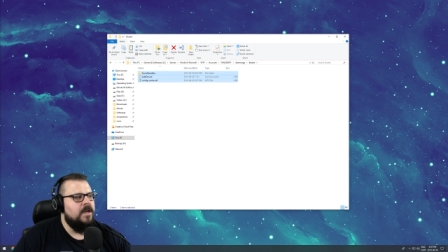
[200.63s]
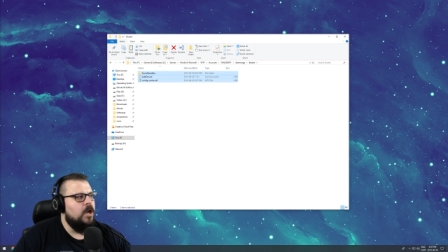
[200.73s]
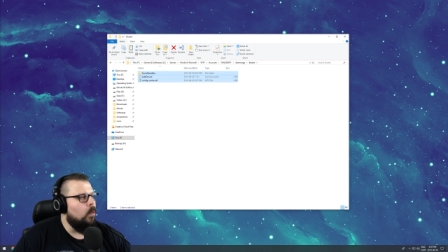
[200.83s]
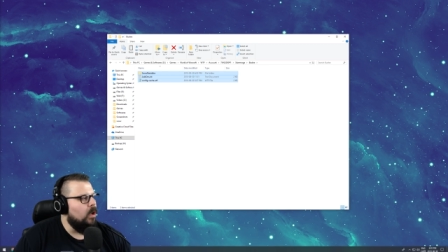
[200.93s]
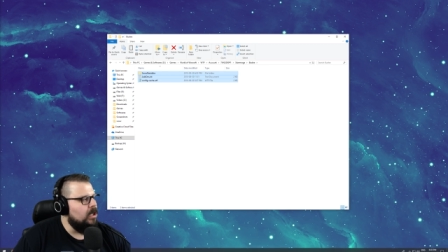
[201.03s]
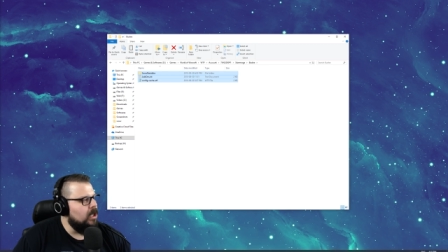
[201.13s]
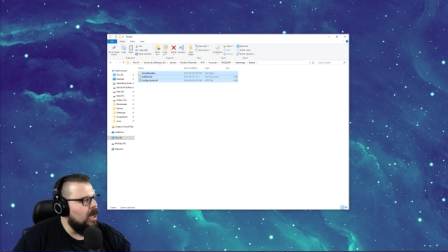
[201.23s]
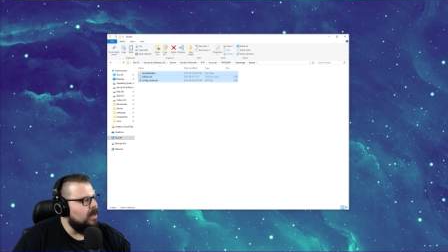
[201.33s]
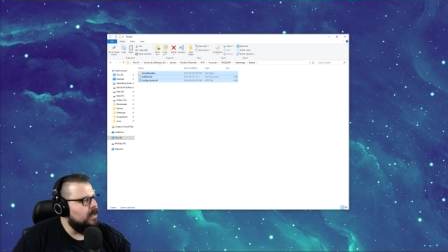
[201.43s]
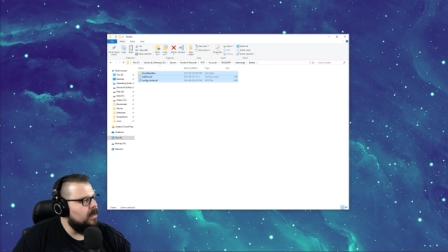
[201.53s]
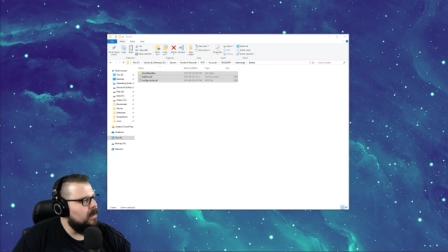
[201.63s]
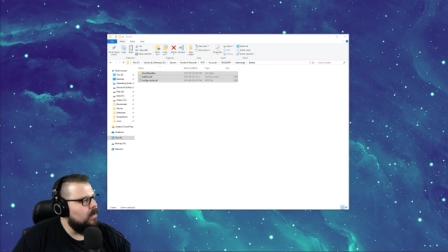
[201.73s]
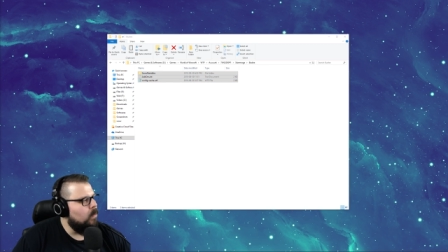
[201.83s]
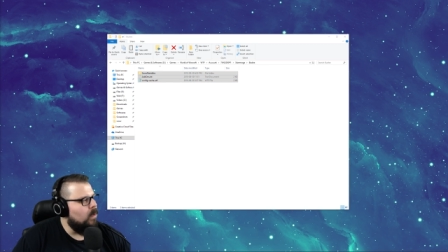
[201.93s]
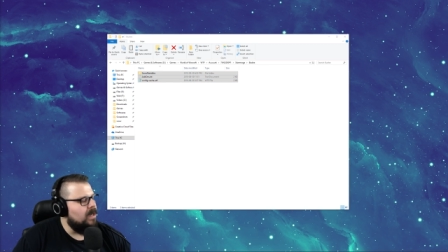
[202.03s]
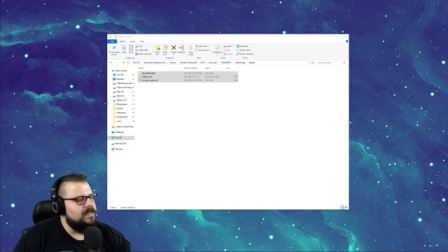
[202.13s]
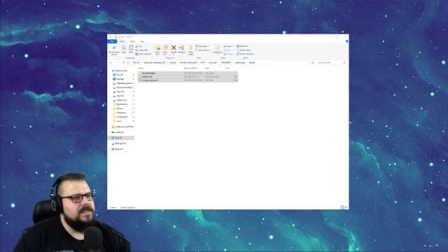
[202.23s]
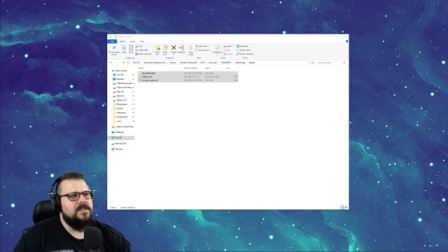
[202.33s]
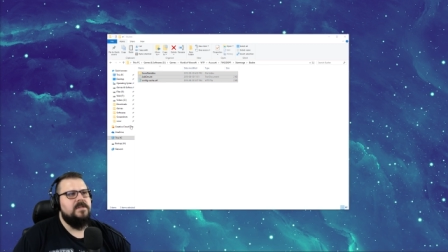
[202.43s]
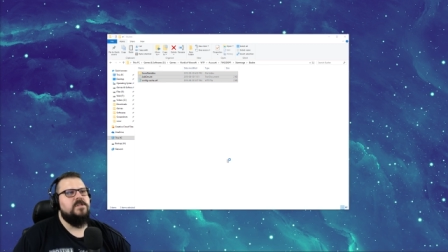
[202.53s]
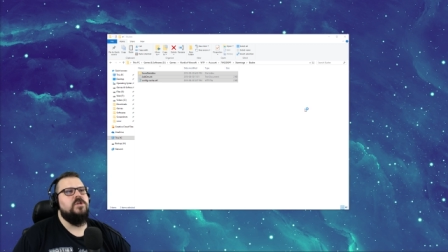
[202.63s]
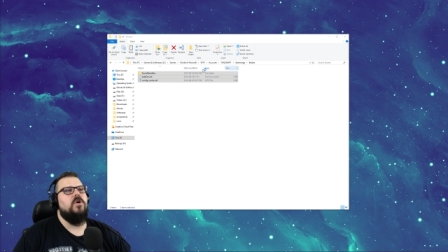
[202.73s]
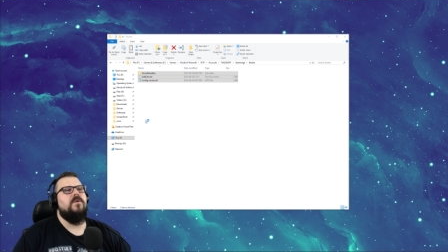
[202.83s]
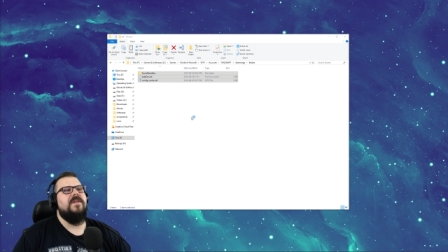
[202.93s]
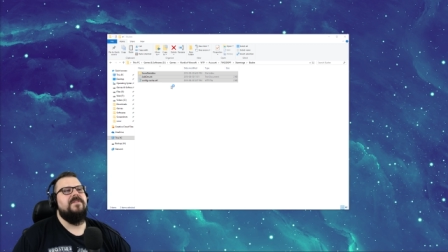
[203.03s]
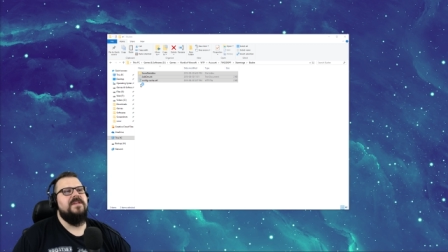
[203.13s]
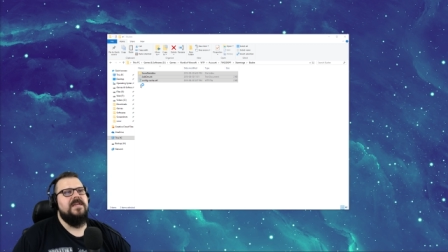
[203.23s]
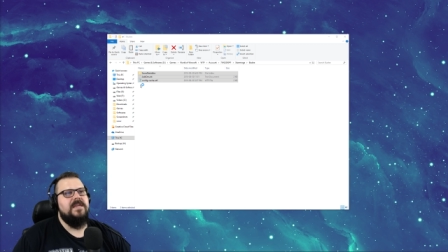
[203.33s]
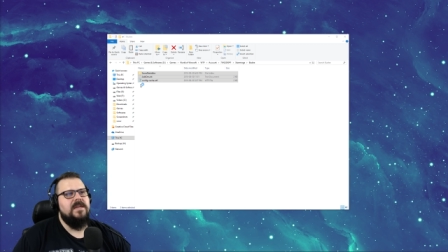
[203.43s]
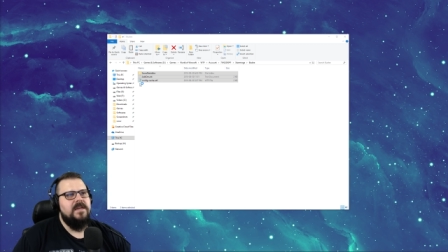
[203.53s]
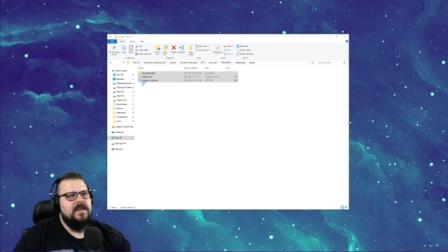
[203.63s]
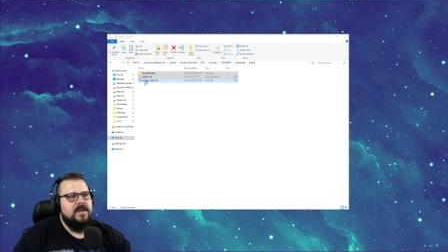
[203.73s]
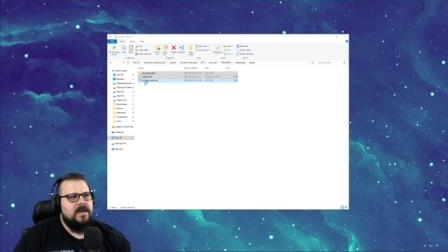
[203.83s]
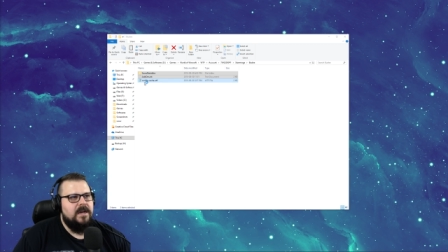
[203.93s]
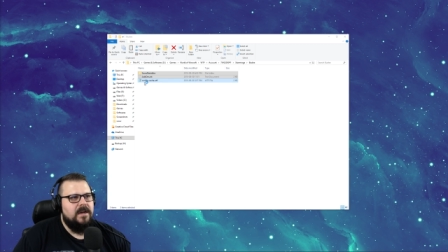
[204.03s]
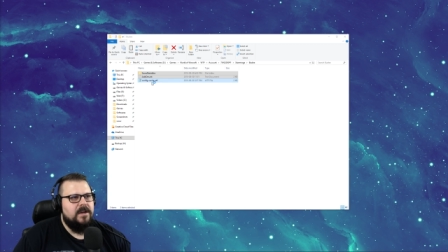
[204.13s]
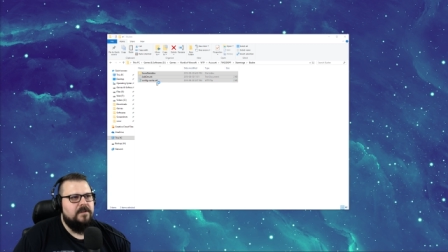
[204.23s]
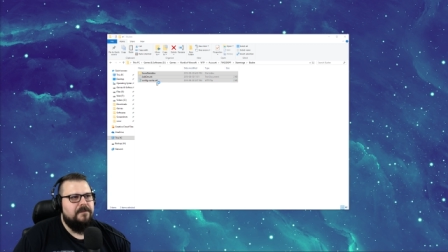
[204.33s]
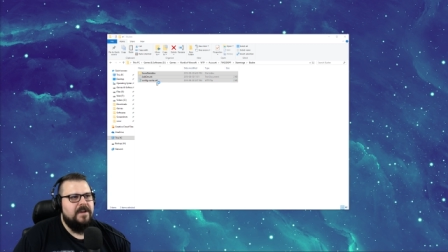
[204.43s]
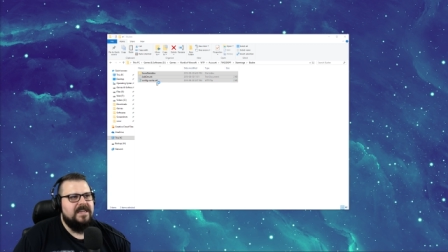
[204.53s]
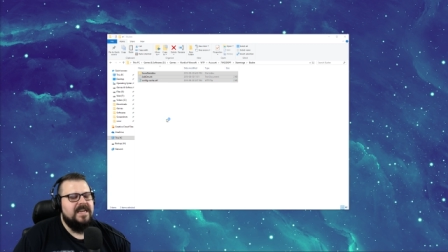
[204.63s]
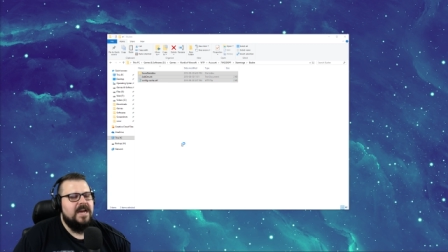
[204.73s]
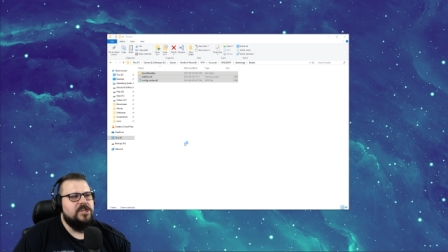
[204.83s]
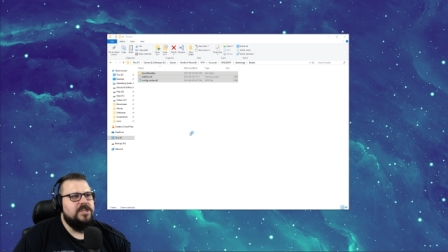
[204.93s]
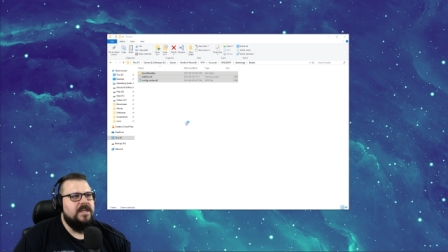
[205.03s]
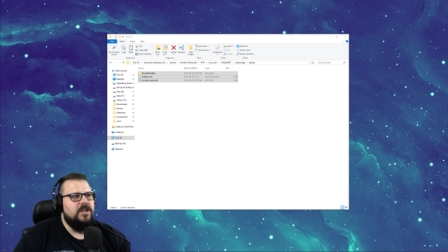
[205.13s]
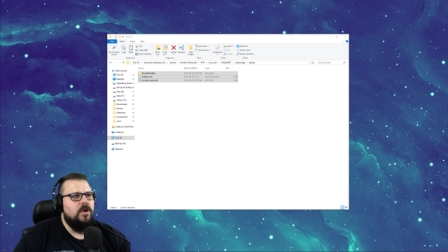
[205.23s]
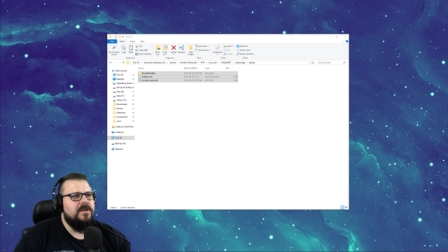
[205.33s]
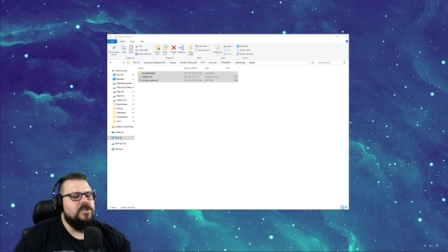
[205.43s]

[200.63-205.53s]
We'll log once so that the uh, config cache can go into